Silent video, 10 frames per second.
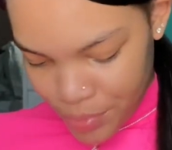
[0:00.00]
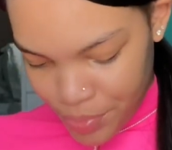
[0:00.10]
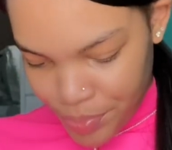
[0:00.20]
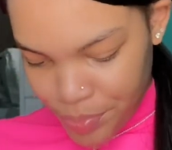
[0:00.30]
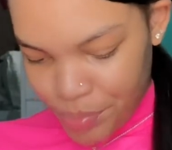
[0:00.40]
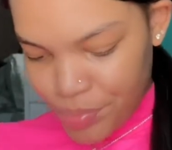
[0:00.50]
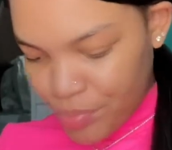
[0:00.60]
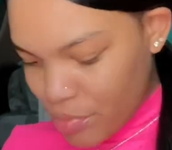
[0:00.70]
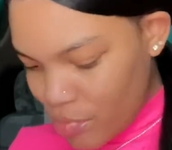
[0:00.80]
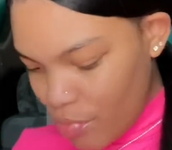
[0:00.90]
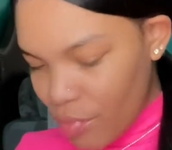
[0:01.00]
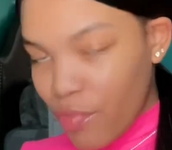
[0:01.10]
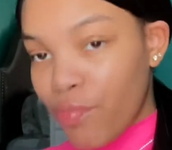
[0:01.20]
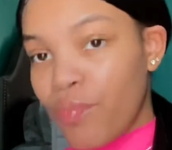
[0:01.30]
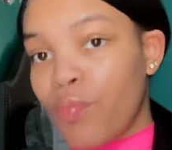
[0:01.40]

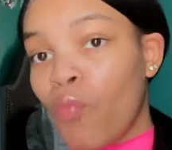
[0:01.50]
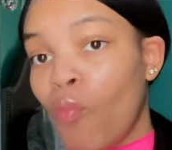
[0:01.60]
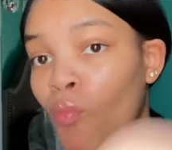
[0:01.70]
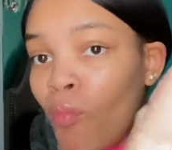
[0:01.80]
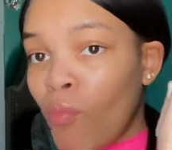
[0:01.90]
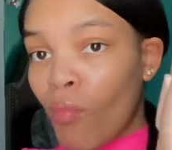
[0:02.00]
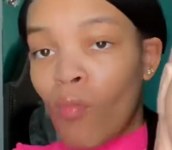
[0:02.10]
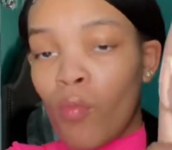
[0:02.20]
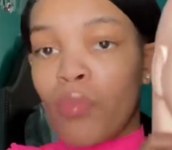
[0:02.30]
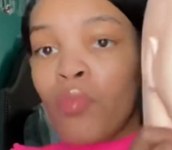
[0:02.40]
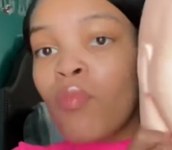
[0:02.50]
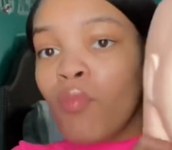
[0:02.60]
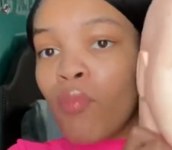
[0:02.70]
Nobody speaks.